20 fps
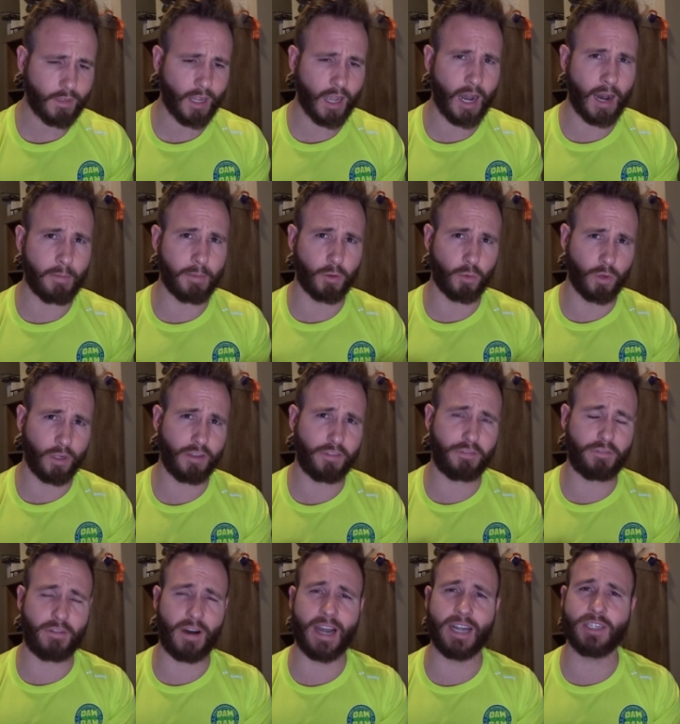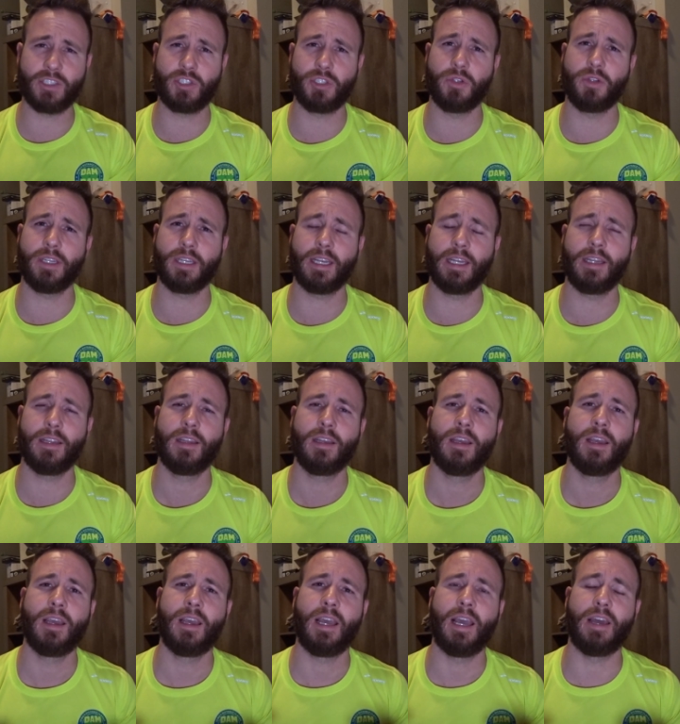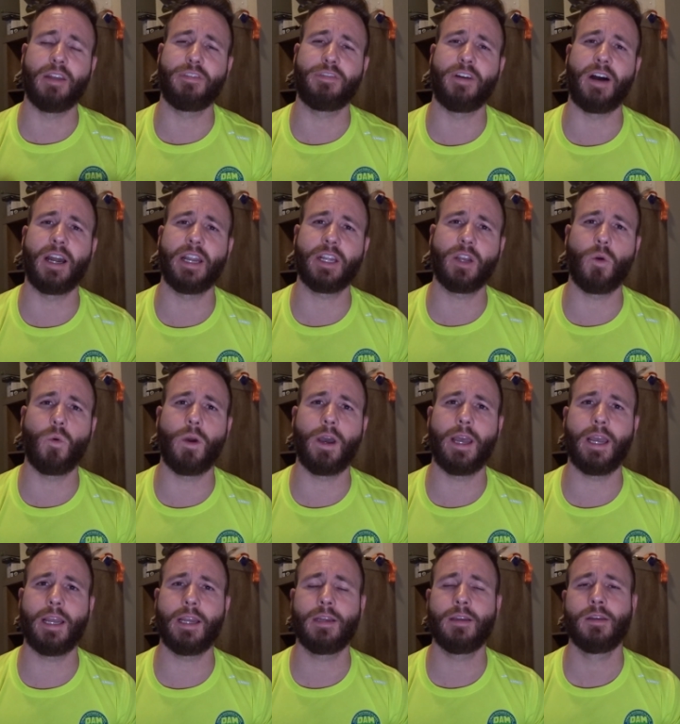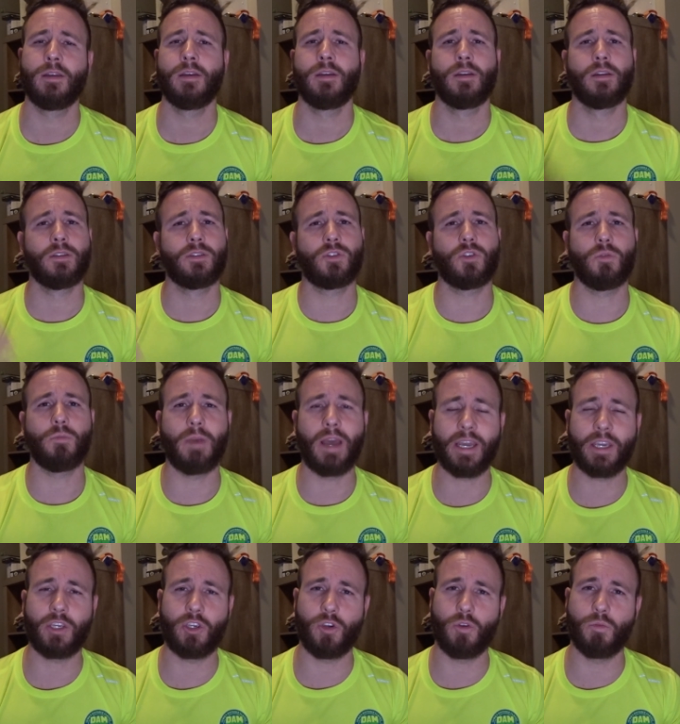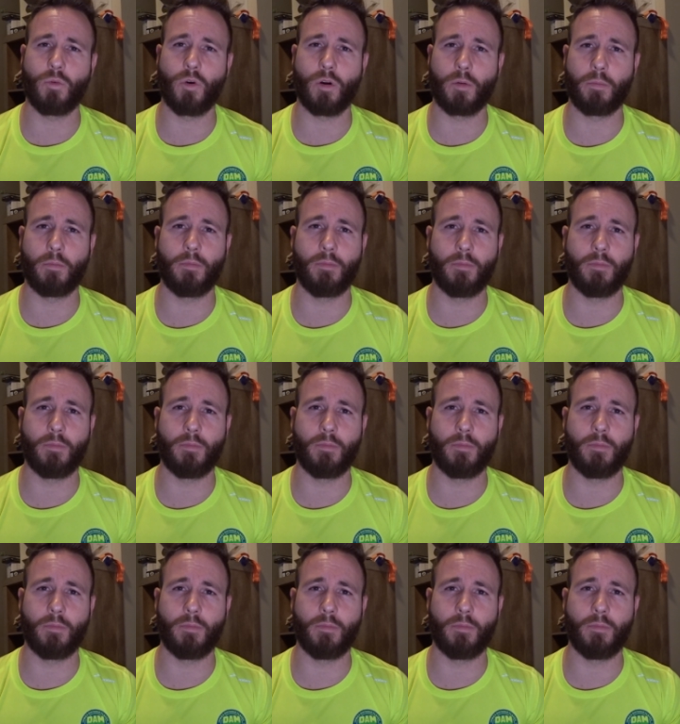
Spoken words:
and really fine-tuning it and finding a way to make you more